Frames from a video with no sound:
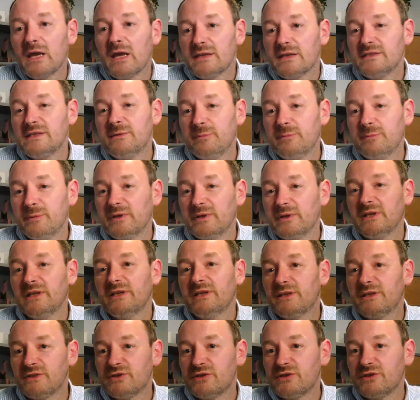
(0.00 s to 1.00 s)
Typically, an
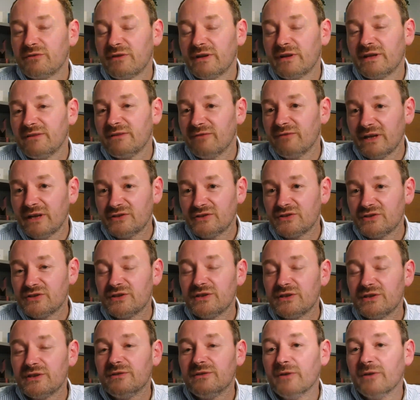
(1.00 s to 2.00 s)
Azure AD
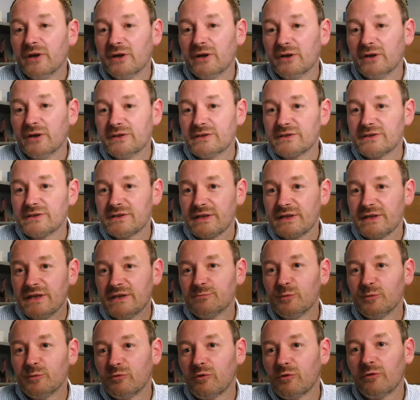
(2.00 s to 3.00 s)
registered device is
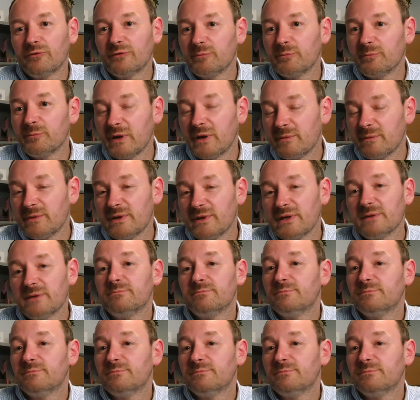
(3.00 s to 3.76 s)
more often maybe a